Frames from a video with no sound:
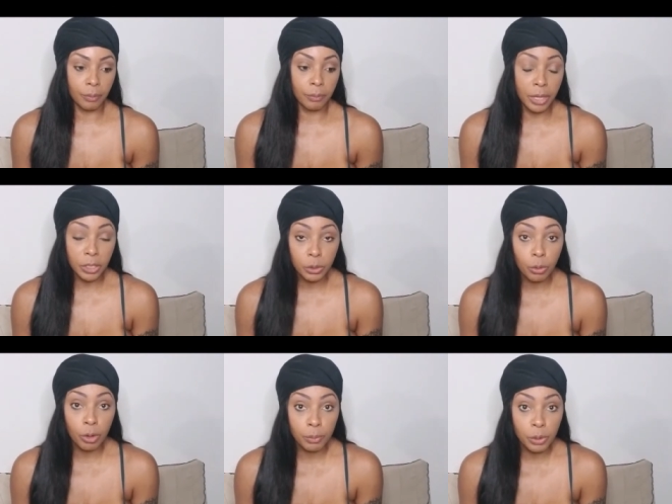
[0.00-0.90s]

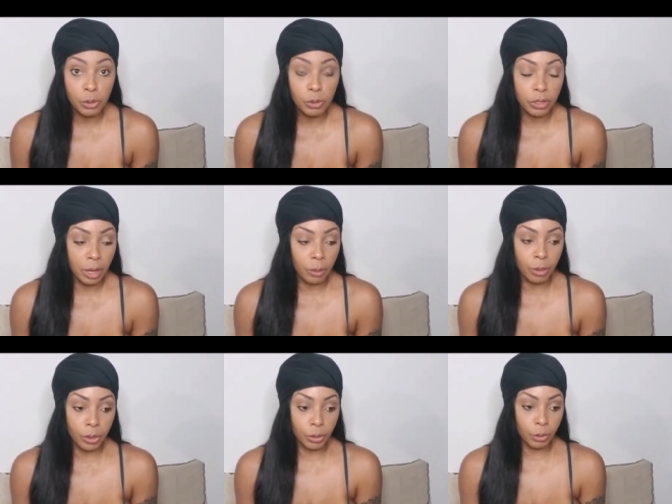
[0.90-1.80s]
mental abuse I
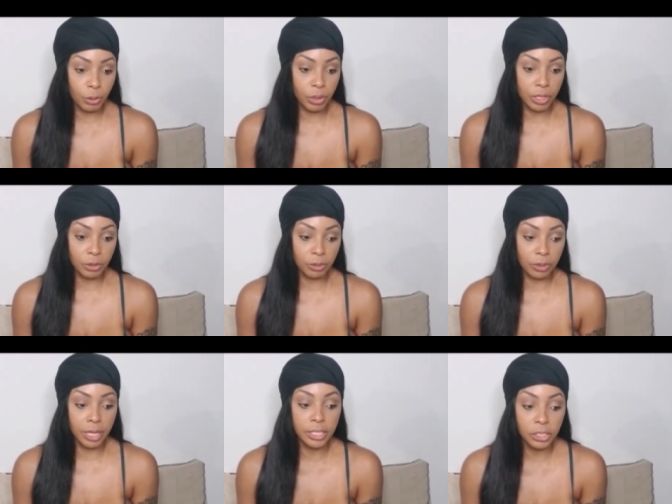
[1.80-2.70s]
went through in this
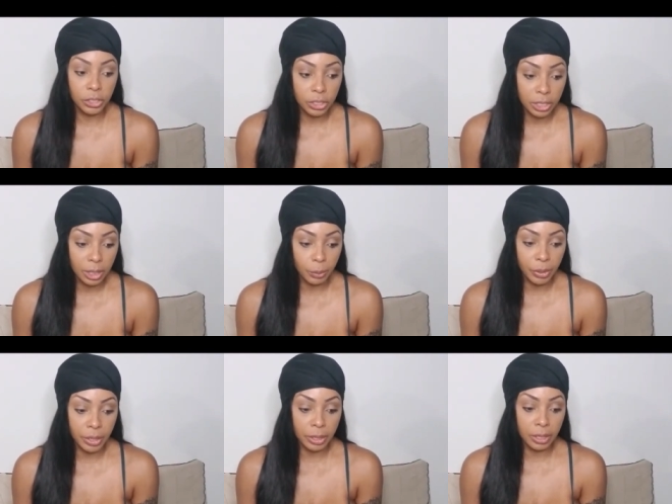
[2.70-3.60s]
relationship
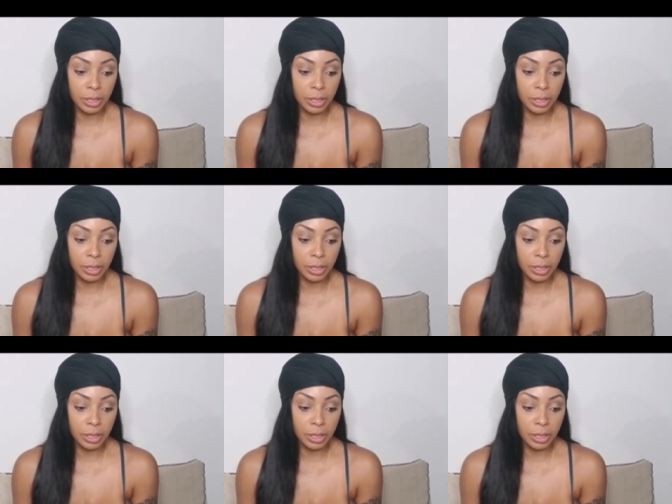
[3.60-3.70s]
and